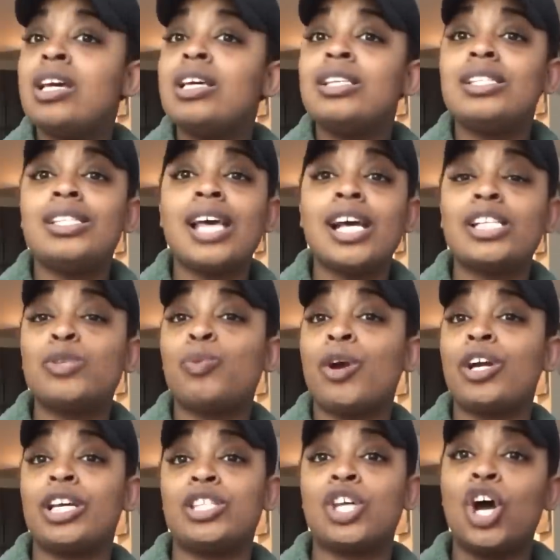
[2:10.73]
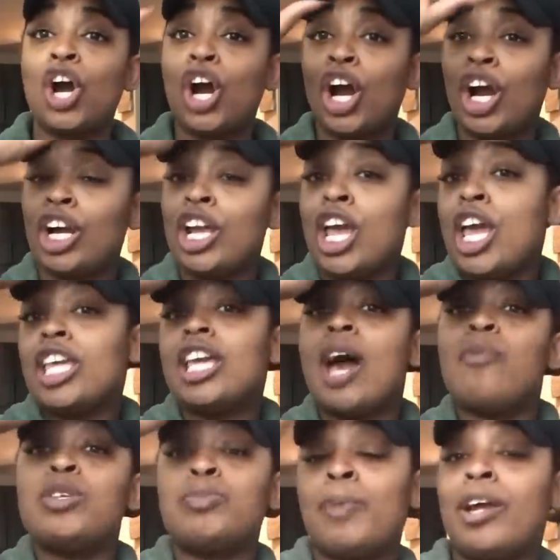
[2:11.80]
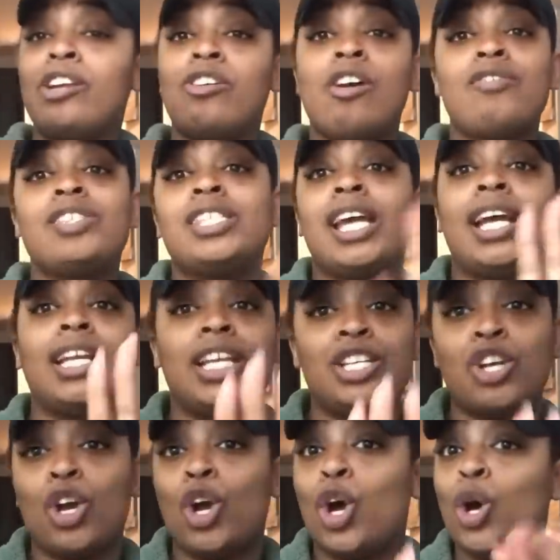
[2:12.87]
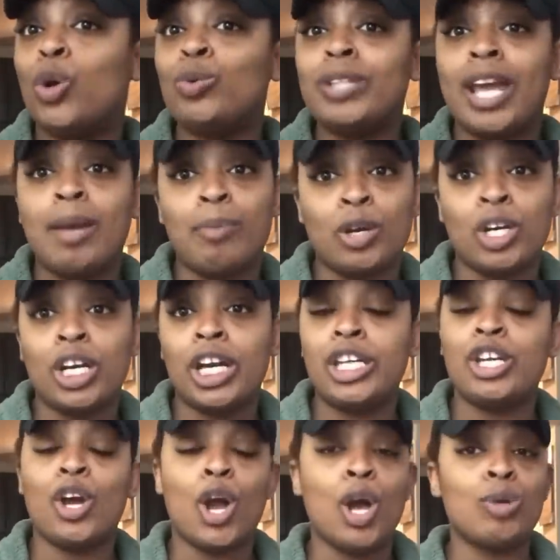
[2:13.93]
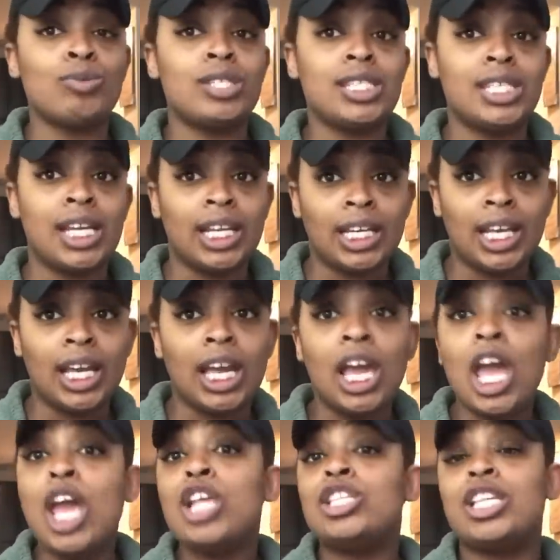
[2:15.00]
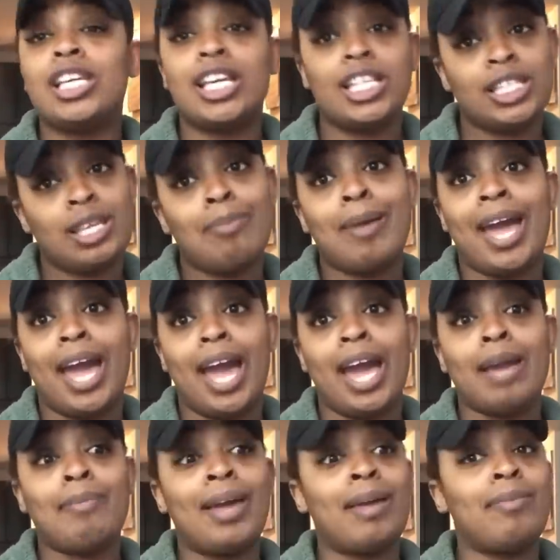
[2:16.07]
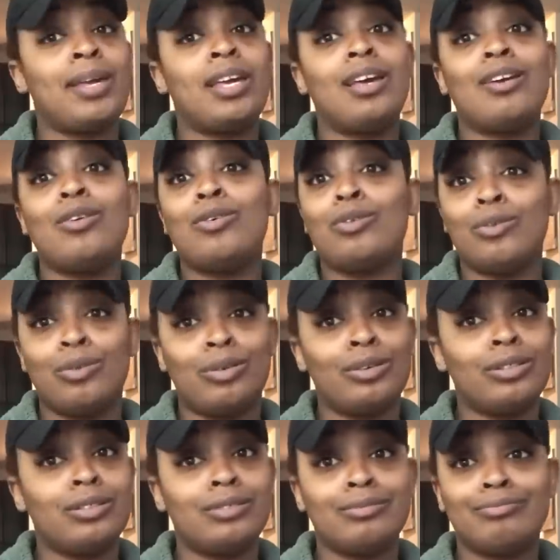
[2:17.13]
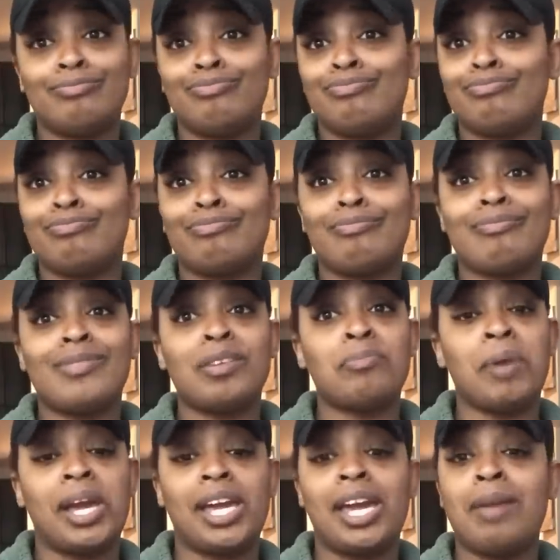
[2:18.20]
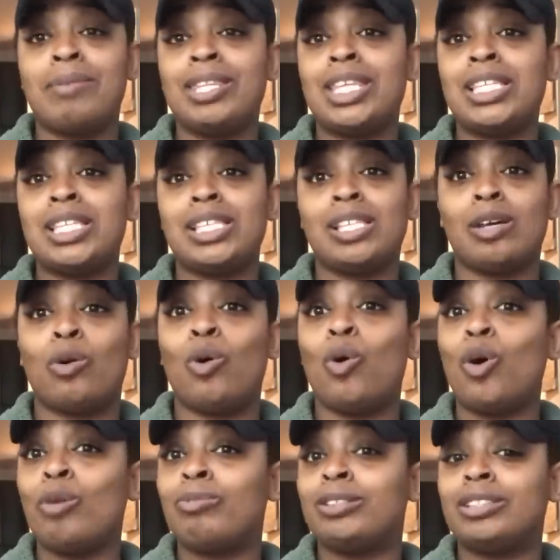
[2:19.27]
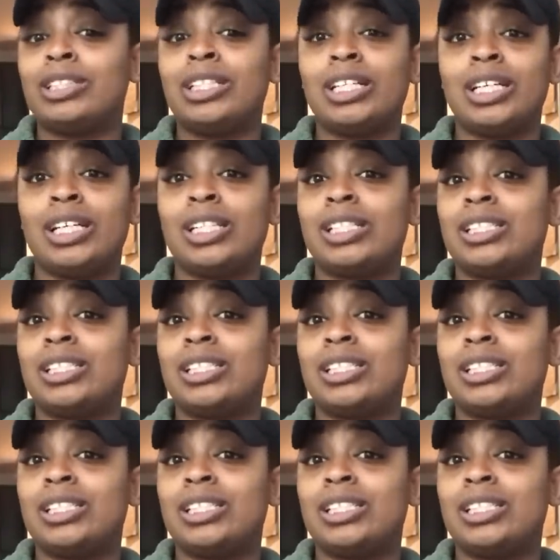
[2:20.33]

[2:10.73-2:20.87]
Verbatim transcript: Sex work is hard. Y'all was better off staying in your own neighborhood, your own city to get the bag, baby. Ooh, Miami, this is a horrible look.